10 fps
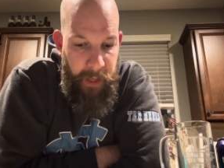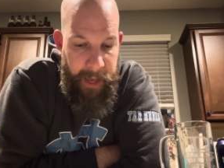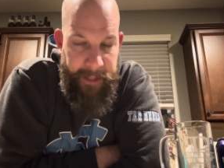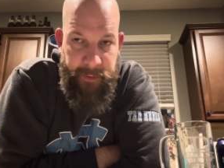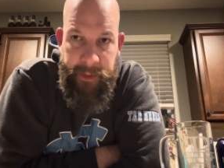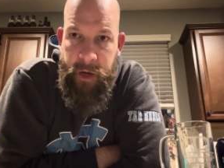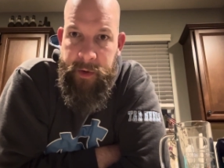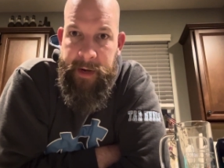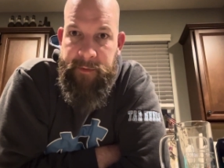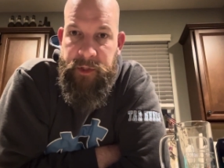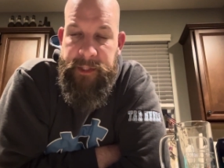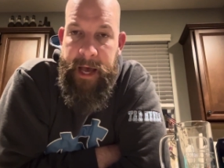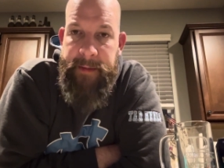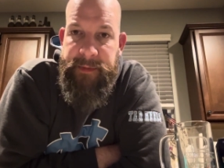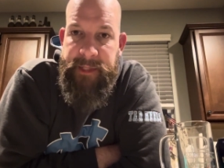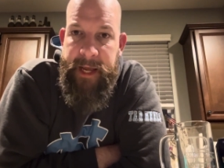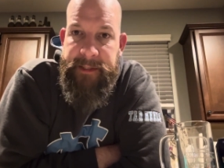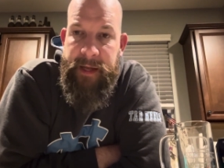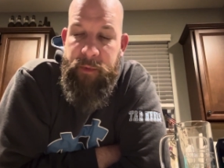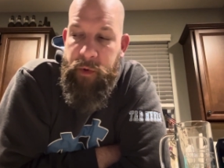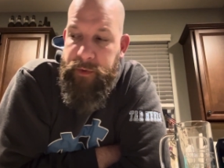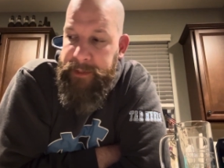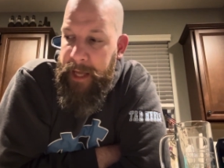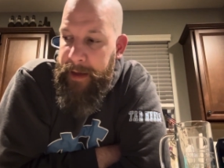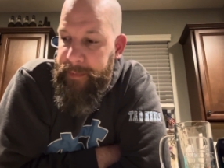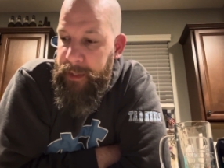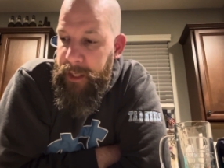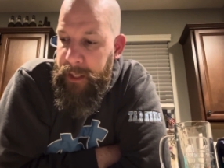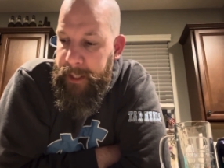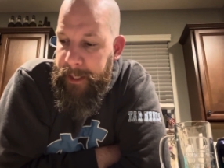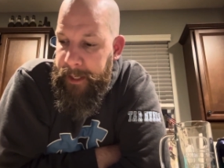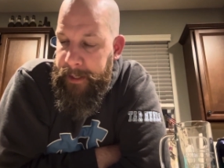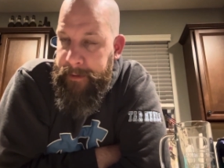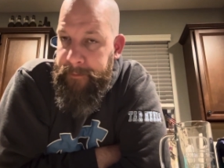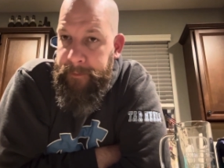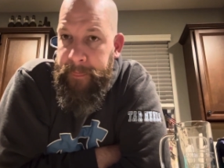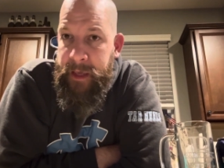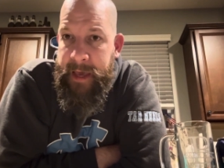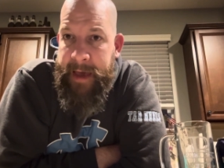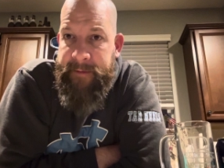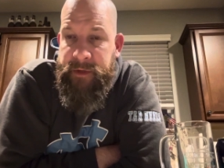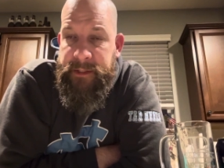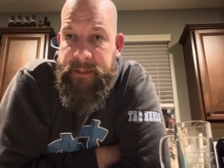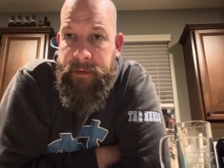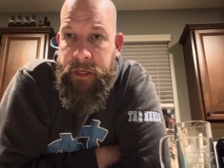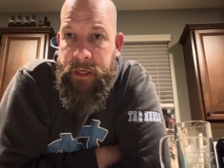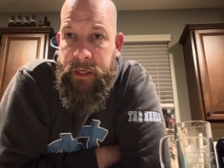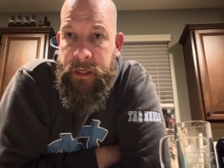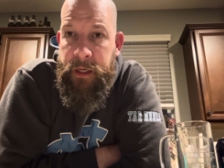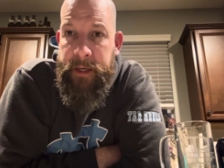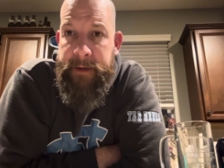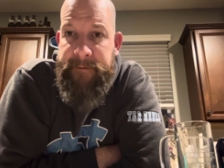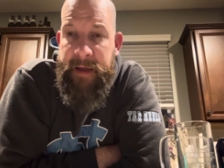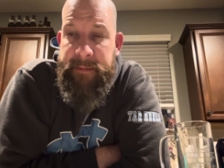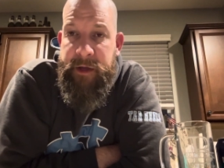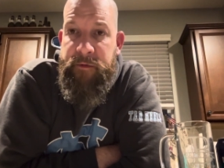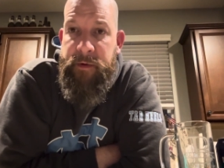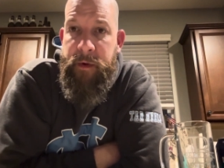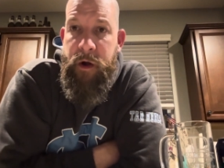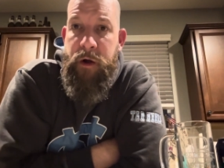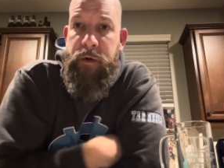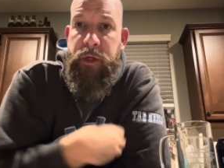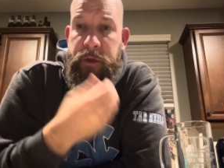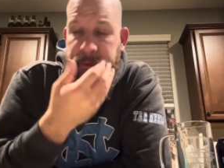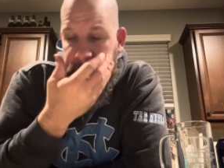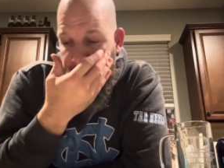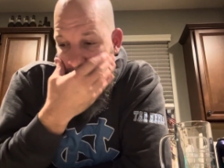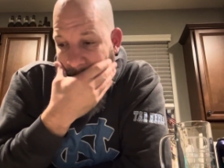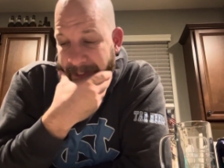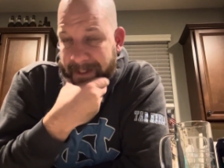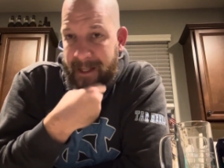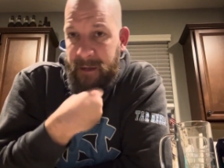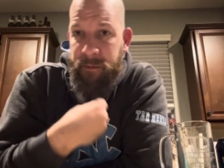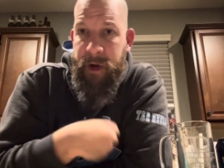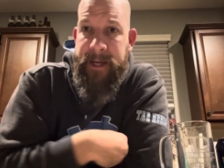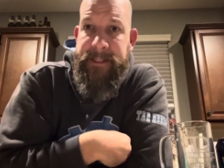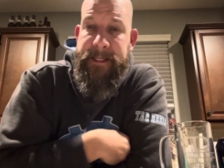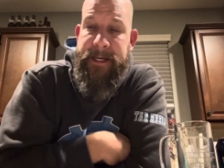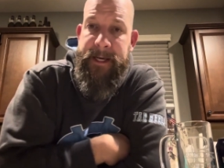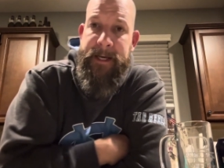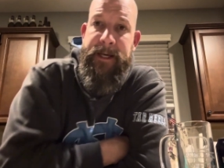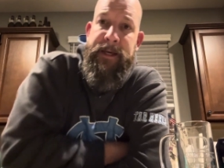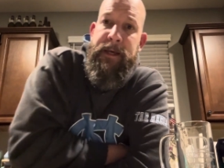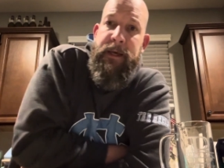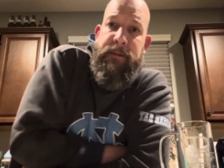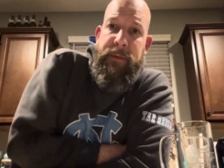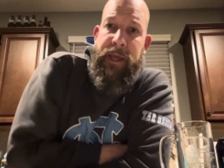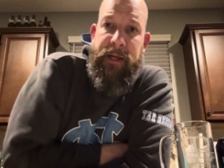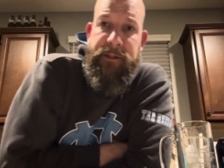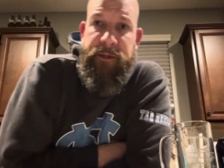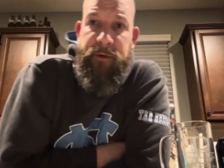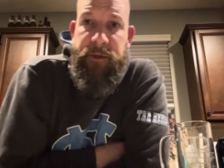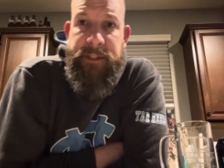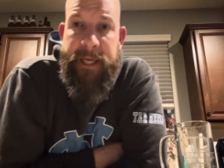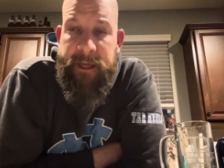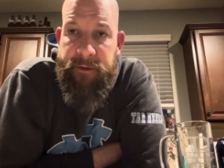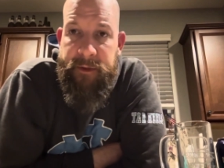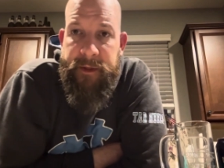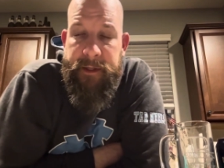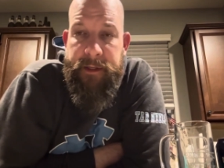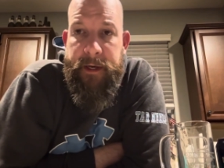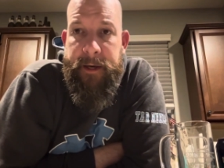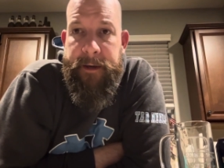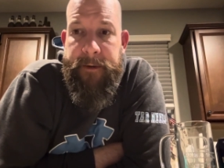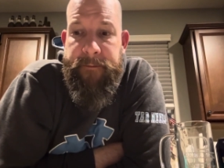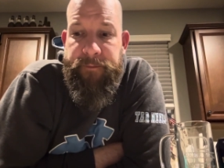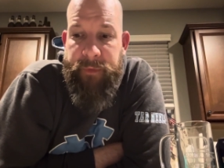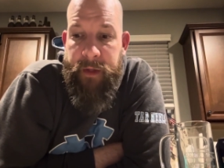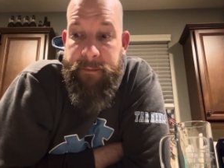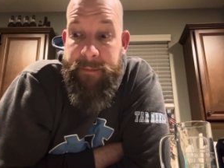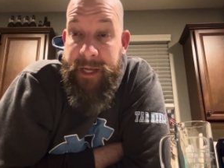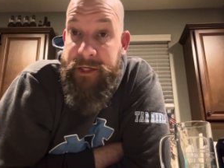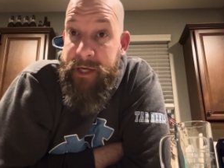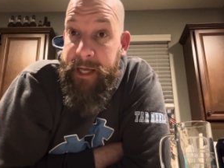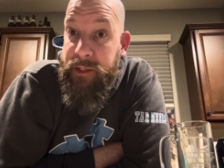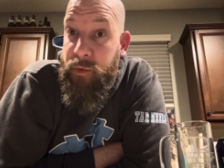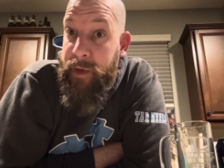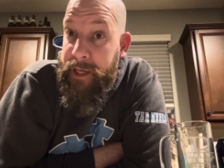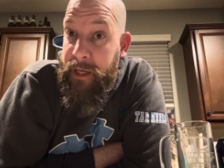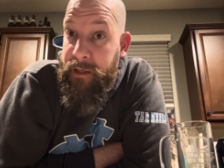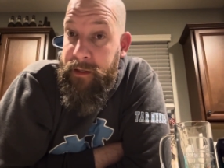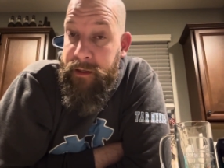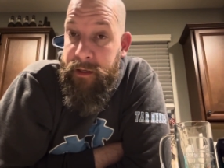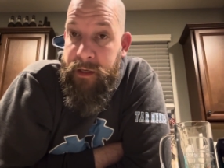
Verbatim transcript: As we know, it never stops. Can't stop, won't stop. Um, having some uh, family over tomorrow and close friends to celebrate uh, Michaela's 13th. Um, beach next weekend